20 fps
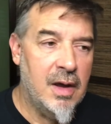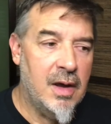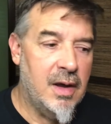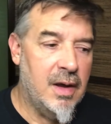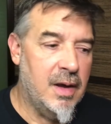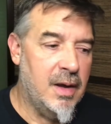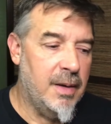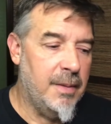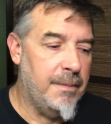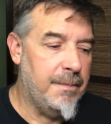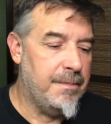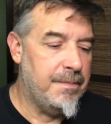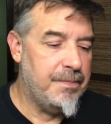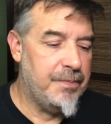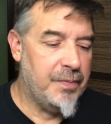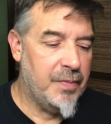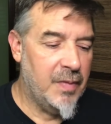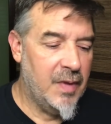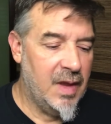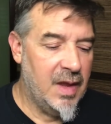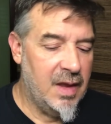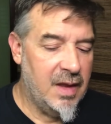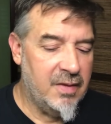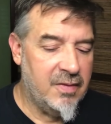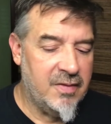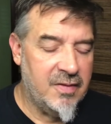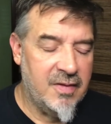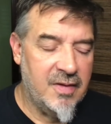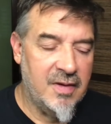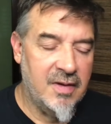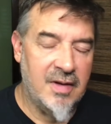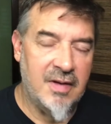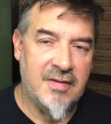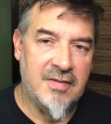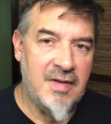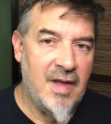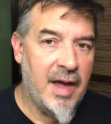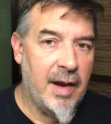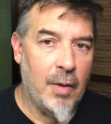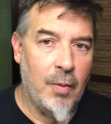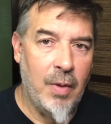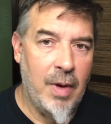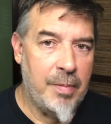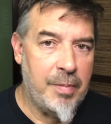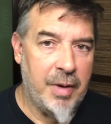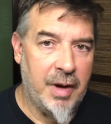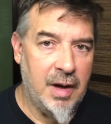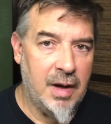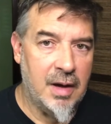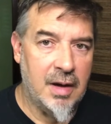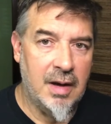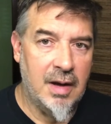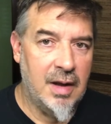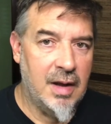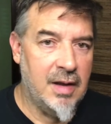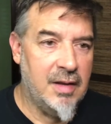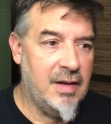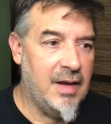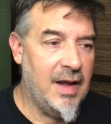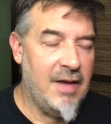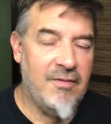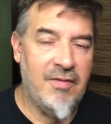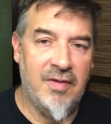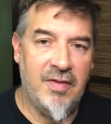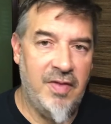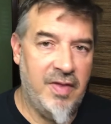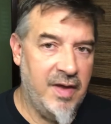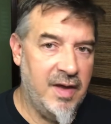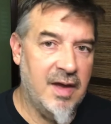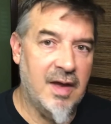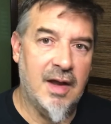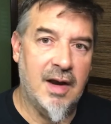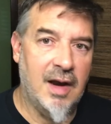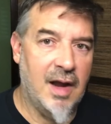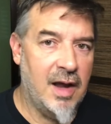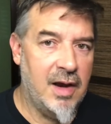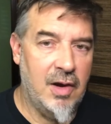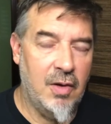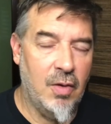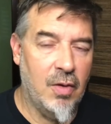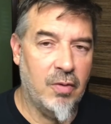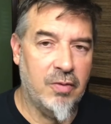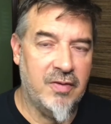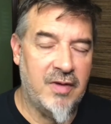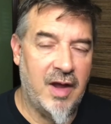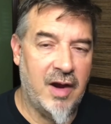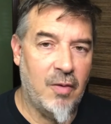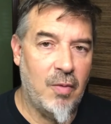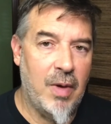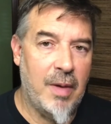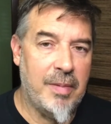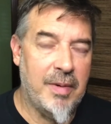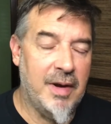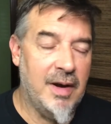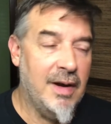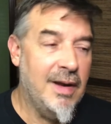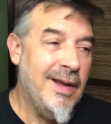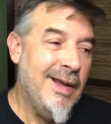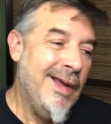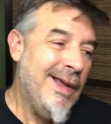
Um, it's it's not a weapon. It's, even then, I knew it was not a weapon.